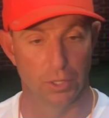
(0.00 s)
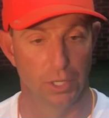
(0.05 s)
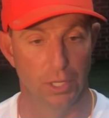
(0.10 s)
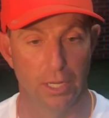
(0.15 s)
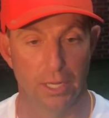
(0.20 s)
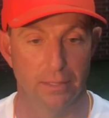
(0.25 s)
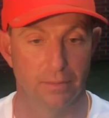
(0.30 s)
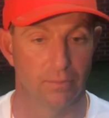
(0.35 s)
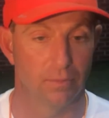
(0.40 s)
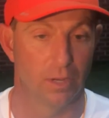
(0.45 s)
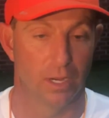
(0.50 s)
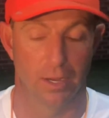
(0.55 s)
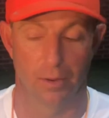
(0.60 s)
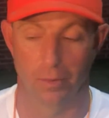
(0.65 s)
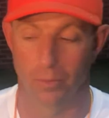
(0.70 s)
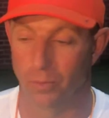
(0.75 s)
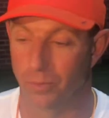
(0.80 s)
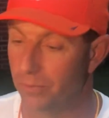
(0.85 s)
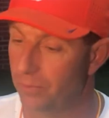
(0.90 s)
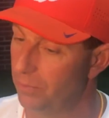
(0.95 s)
good.
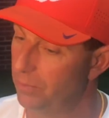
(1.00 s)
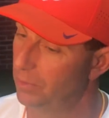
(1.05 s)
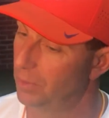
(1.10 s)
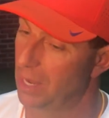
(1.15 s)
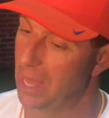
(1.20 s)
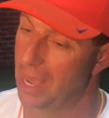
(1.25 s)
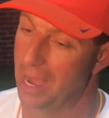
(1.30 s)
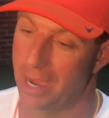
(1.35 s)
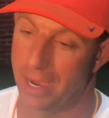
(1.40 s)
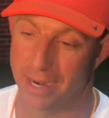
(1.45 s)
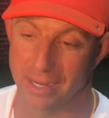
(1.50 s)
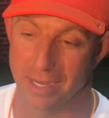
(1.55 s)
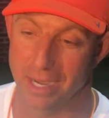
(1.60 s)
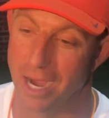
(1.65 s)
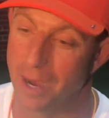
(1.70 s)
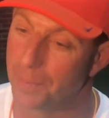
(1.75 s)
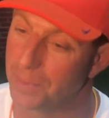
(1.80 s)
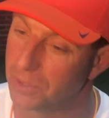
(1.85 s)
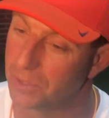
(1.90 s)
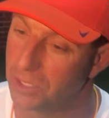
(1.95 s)
A lot of
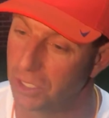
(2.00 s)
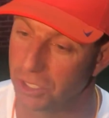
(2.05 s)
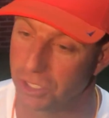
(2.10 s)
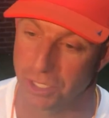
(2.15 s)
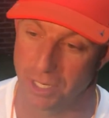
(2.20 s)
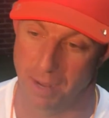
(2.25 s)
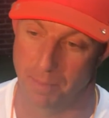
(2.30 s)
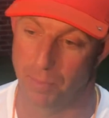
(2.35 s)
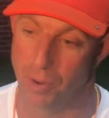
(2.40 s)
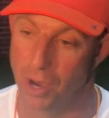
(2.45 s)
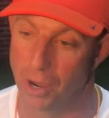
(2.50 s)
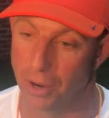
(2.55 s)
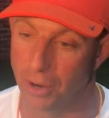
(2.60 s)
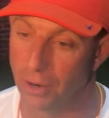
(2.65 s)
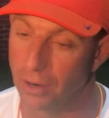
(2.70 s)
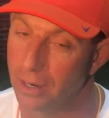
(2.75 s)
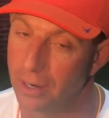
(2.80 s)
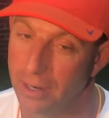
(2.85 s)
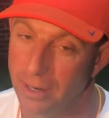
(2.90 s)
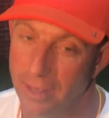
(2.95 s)
competition at
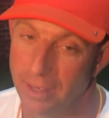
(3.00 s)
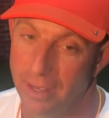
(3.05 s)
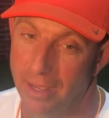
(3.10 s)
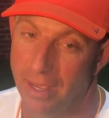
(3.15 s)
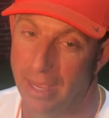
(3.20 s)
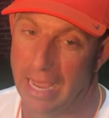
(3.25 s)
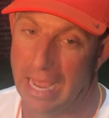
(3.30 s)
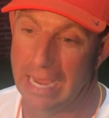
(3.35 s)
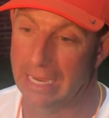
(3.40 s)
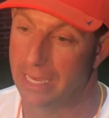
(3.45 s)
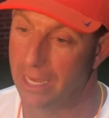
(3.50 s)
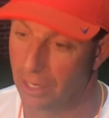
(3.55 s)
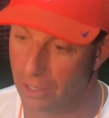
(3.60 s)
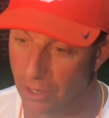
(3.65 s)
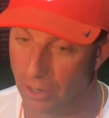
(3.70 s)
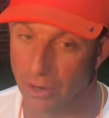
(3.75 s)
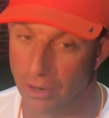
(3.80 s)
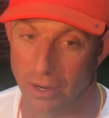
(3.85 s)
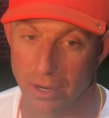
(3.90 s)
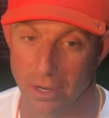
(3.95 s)
punter and
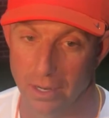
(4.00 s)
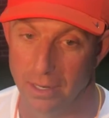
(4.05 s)
kicker.